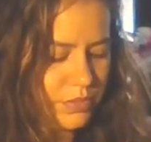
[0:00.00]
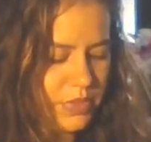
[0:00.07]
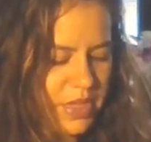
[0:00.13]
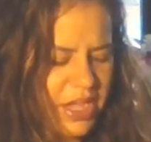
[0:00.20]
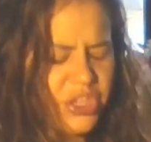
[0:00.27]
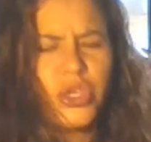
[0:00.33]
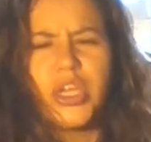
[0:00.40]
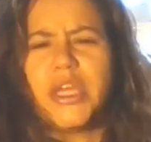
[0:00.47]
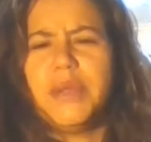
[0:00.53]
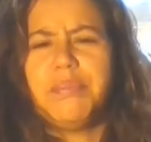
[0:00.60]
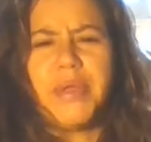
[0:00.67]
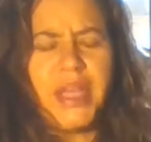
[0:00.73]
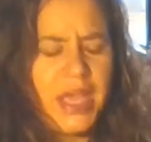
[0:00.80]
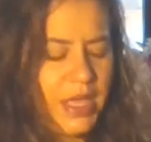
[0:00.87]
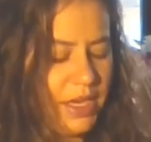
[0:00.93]
Now you can
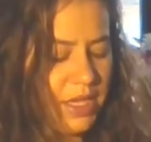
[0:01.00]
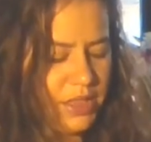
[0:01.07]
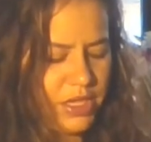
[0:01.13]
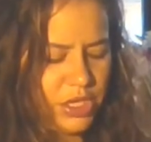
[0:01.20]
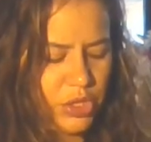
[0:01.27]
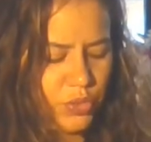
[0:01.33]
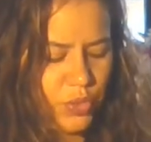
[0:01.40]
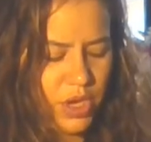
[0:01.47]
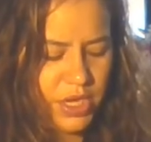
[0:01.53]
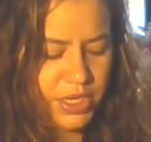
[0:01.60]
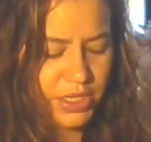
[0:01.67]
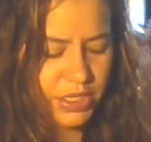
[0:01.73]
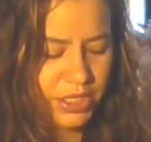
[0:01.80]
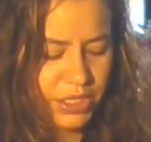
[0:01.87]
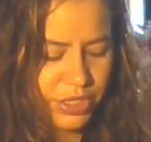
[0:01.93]
put anything you
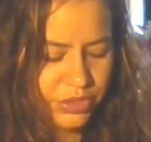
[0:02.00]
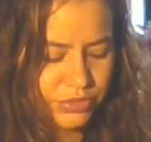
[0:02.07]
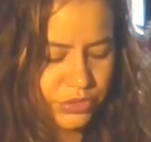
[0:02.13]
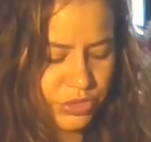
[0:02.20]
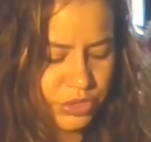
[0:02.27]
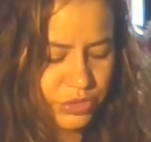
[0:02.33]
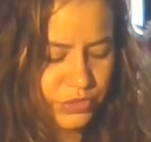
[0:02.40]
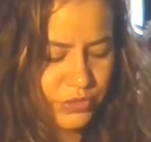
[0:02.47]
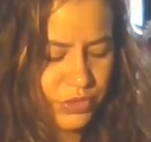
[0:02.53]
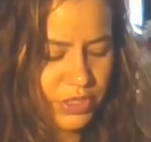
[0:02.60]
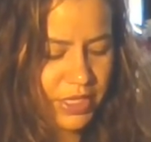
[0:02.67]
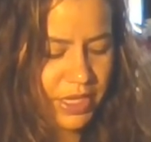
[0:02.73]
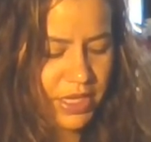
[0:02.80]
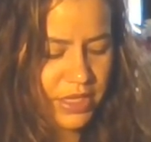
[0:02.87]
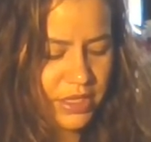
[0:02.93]
want in here,
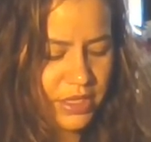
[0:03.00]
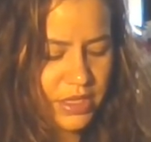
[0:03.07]
truthfully.